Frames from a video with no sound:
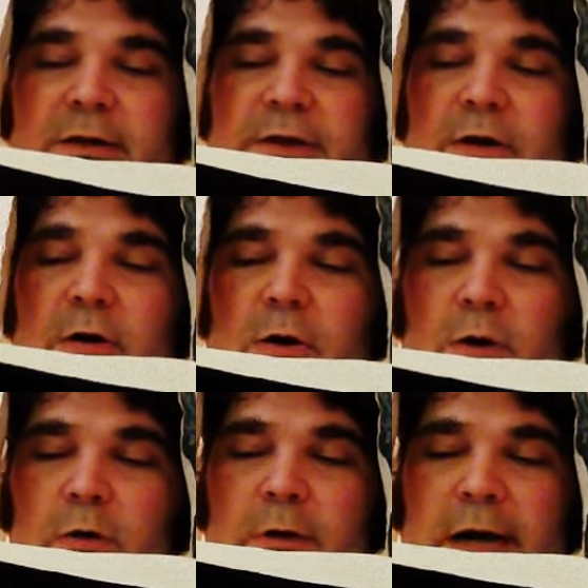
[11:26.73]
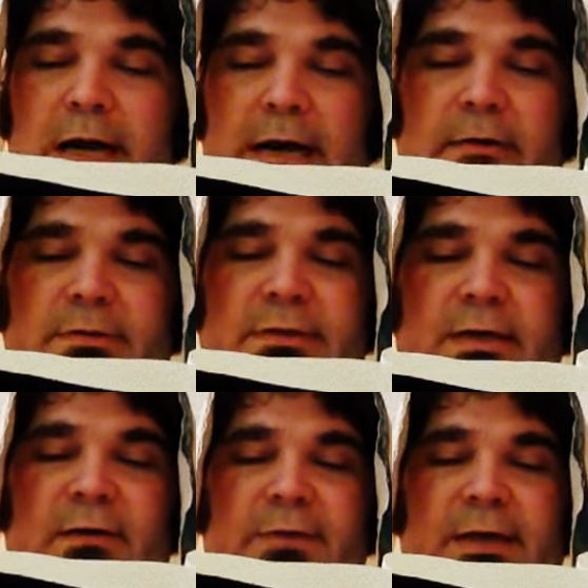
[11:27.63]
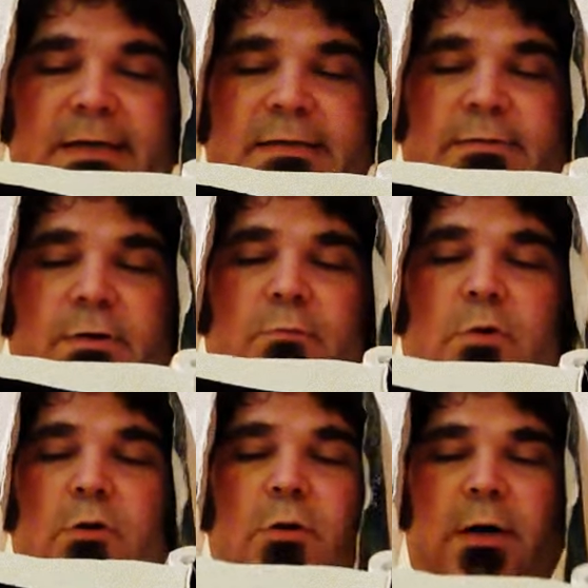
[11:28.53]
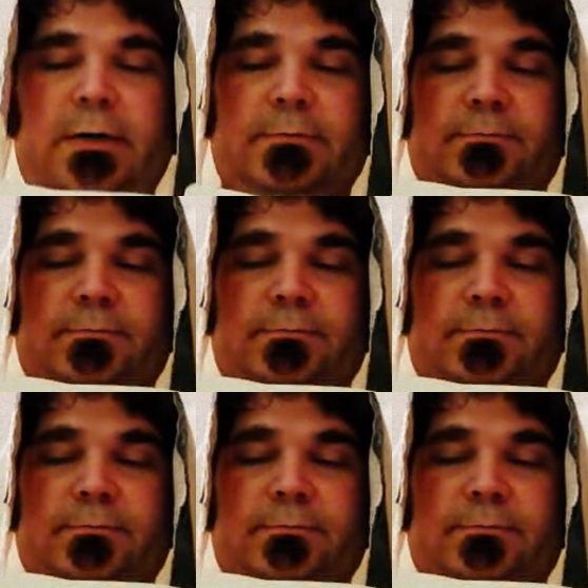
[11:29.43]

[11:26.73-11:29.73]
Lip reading: the whole house of Israel, mourn